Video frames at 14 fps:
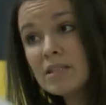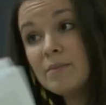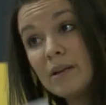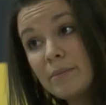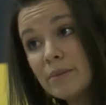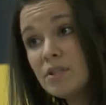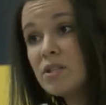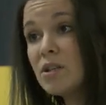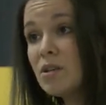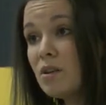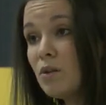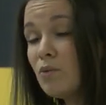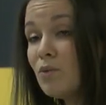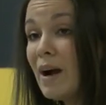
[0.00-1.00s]
to be able
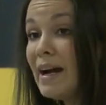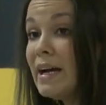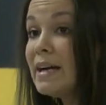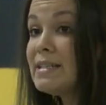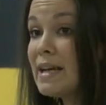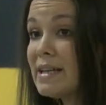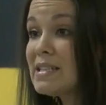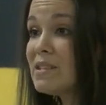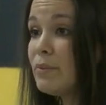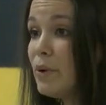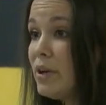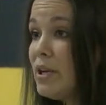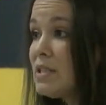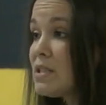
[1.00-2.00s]
to write a testimony.